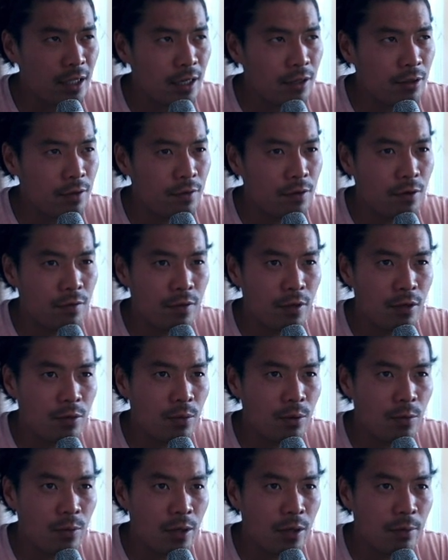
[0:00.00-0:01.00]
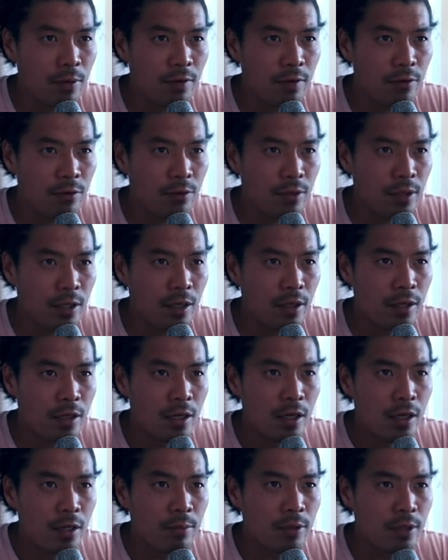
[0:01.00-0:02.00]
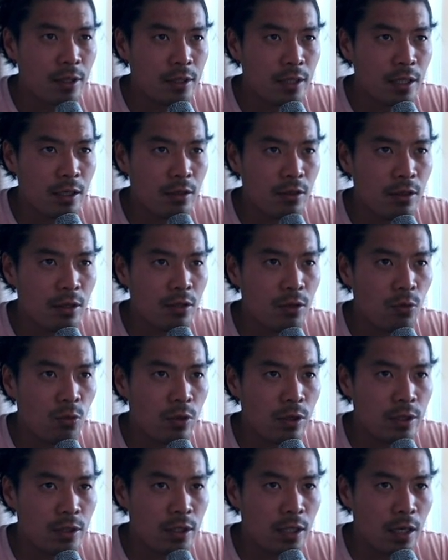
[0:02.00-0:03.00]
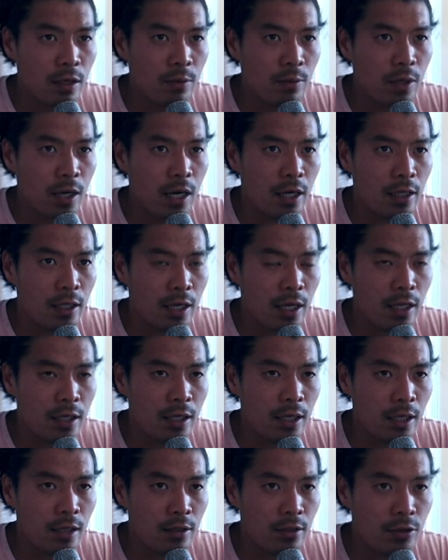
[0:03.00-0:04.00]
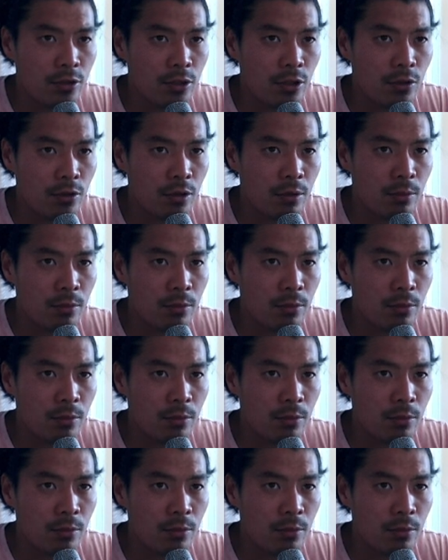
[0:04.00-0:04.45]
I don't even know if the other one went above the green line. But let's take a look at the ones that kind of hit that little zone in